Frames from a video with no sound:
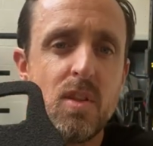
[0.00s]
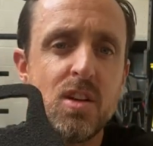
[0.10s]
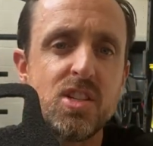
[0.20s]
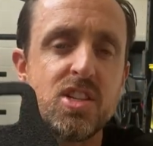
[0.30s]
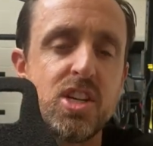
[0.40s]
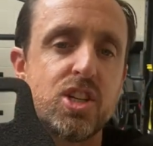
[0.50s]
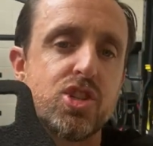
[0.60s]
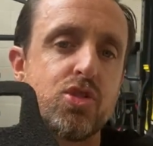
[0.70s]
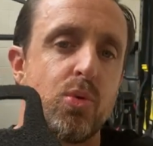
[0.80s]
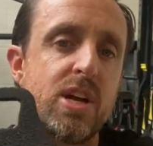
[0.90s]
This is an
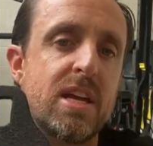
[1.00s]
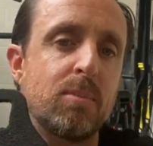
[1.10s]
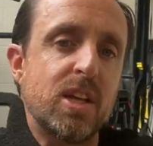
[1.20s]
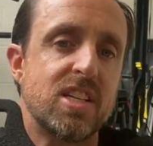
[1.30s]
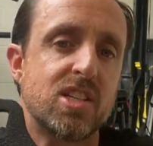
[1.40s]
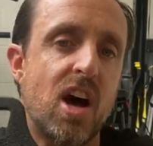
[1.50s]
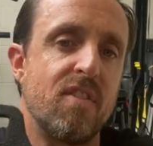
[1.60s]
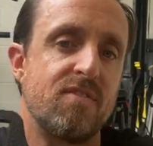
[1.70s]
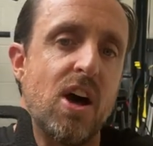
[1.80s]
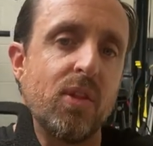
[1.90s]
extremely
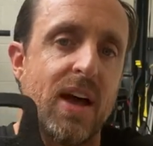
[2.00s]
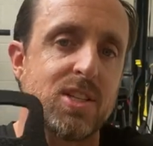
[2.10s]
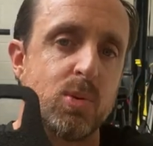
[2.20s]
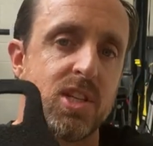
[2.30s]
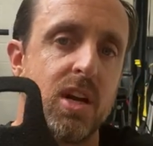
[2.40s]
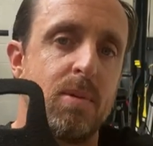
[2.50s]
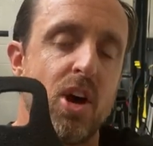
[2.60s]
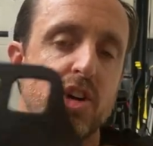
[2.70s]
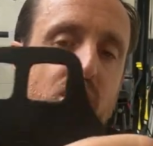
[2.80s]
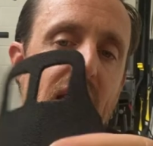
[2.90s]
soft felt. That's what's gonna be
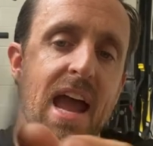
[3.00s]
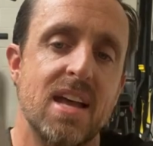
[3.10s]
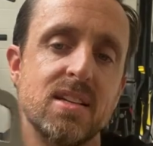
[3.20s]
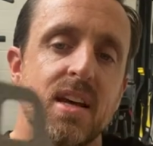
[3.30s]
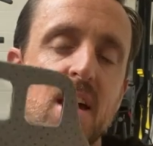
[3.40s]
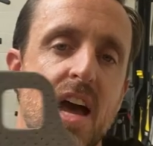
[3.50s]
on your hand.